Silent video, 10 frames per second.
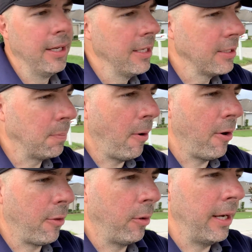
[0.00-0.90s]
This is
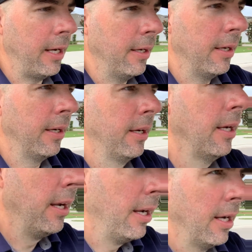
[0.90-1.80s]
part three.
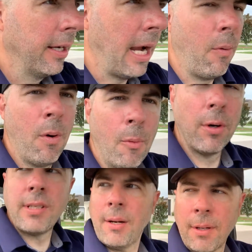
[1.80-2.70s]
Got one
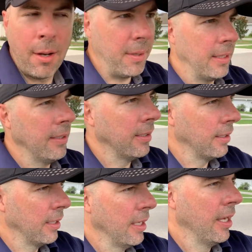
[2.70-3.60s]
more setup coming.
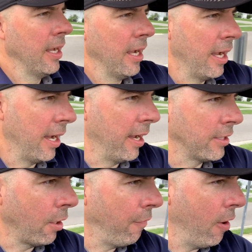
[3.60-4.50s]
Uh,
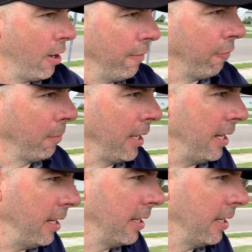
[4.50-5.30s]
so far, for me,